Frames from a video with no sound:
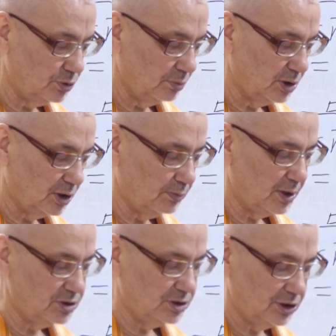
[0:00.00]
is
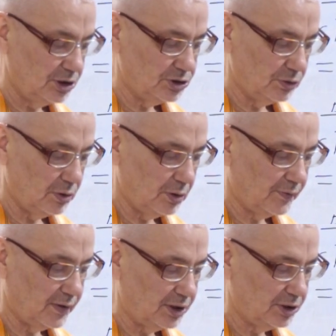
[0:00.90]
determined by the
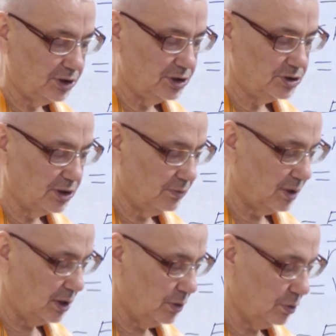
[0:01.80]
ratio of
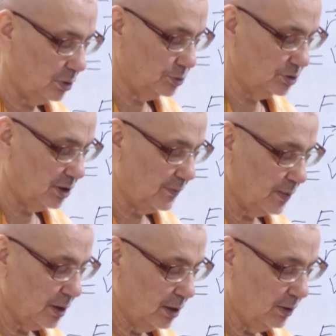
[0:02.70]
characteristic value of
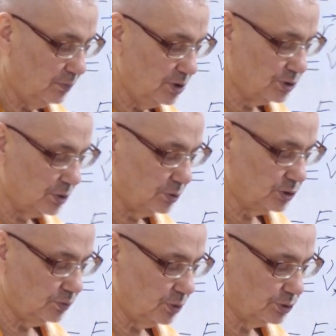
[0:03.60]
the
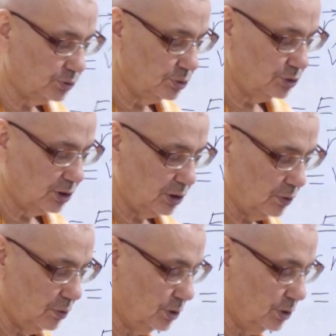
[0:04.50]
viscous force to the